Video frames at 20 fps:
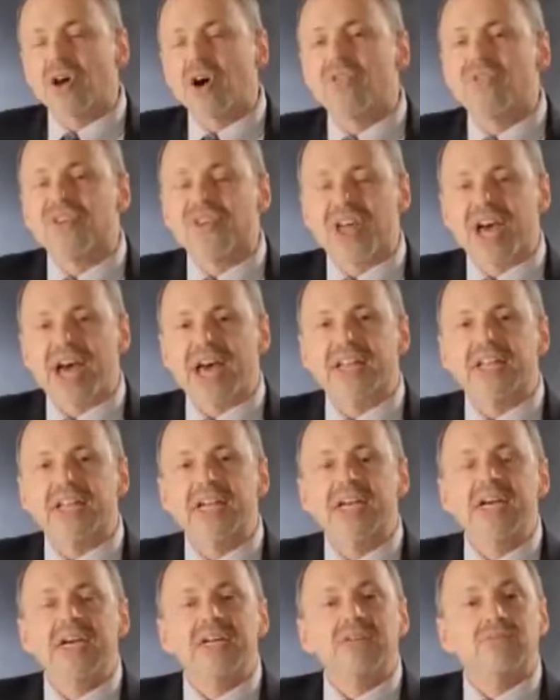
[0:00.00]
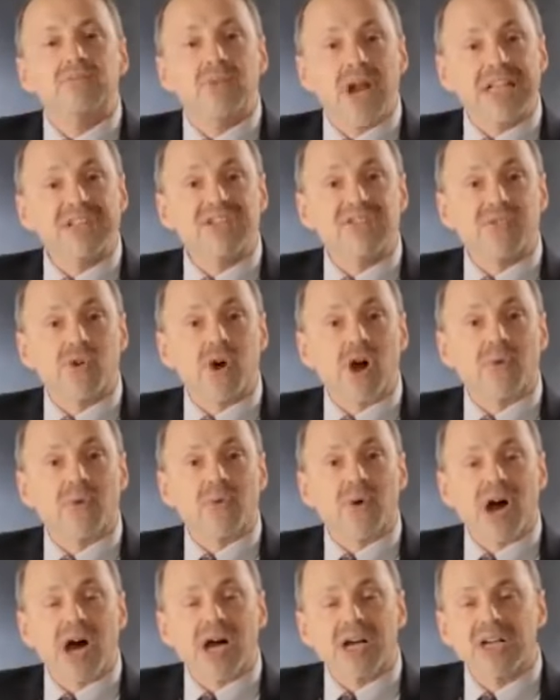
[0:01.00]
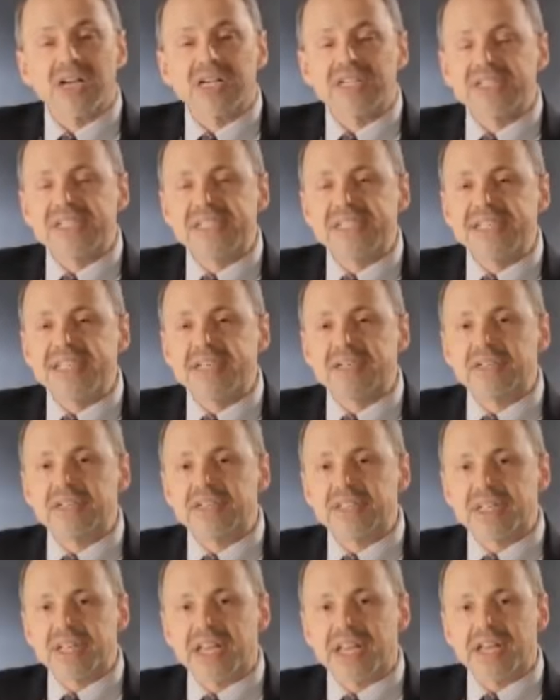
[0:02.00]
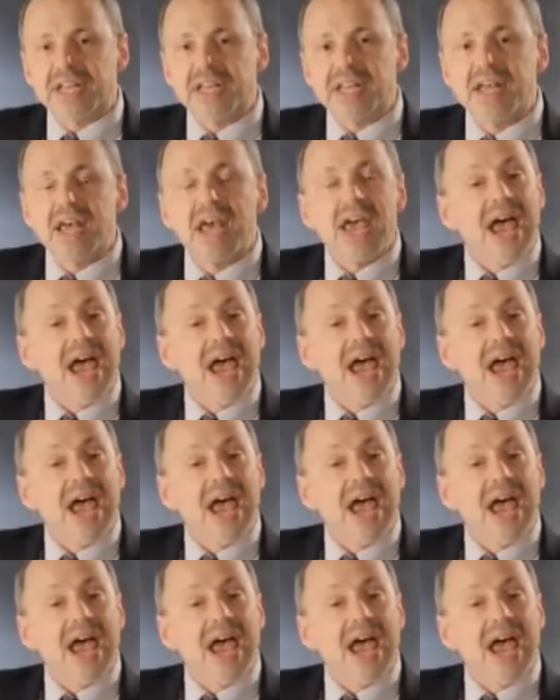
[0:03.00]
over that reservoir rock, seals it in,